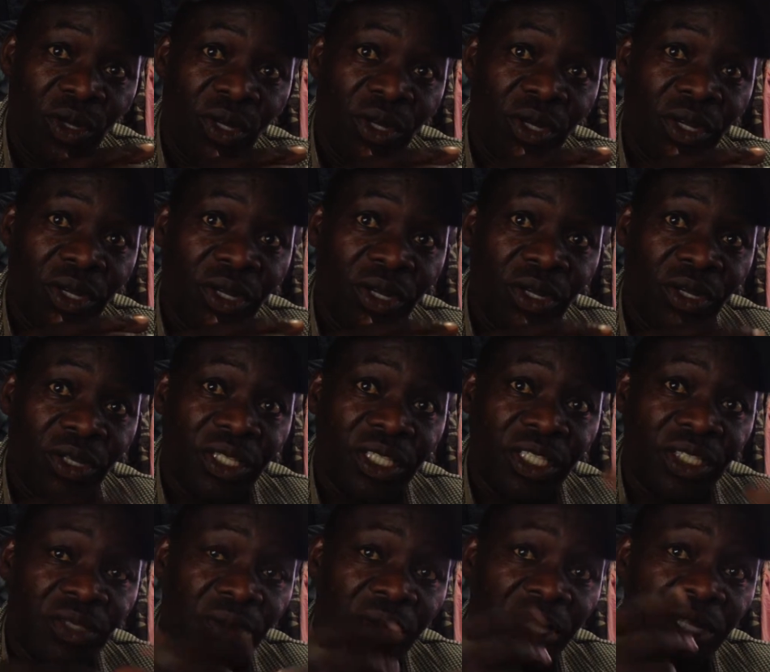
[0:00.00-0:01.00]
it
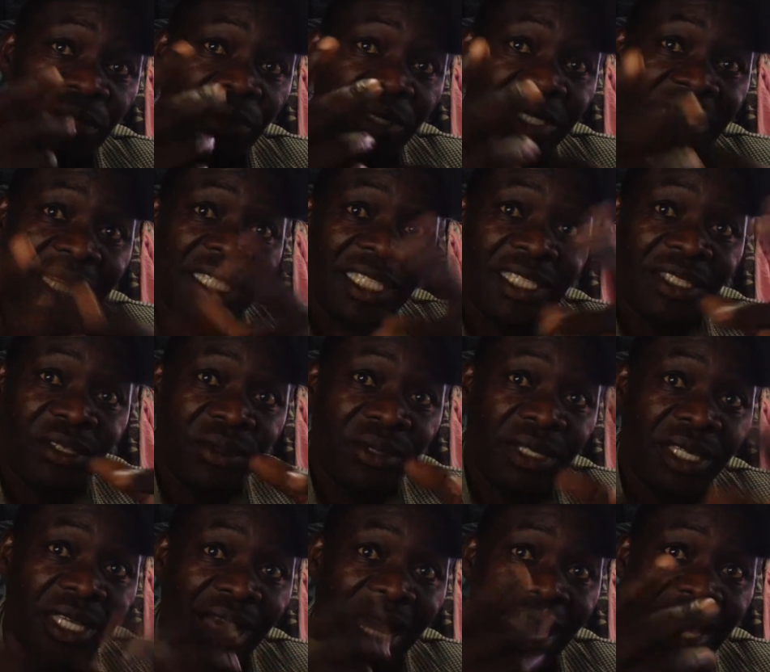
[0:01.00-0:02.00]
is when we started
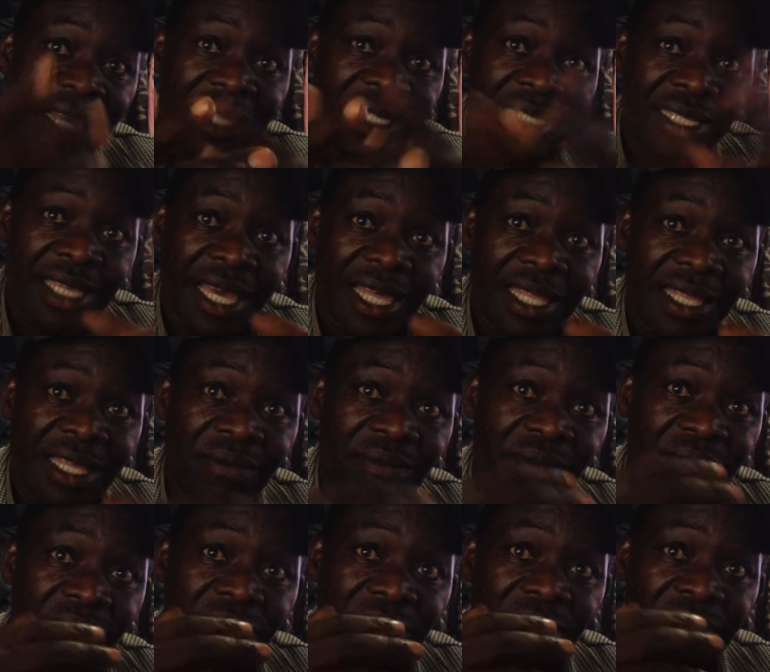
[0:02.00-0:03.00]
knowing uh, each other
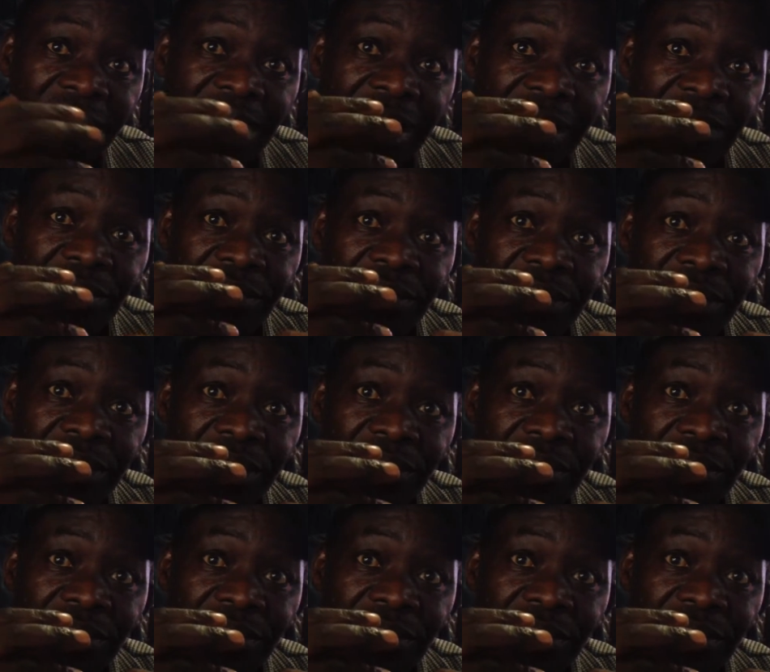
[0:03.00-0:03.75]
because uh, we,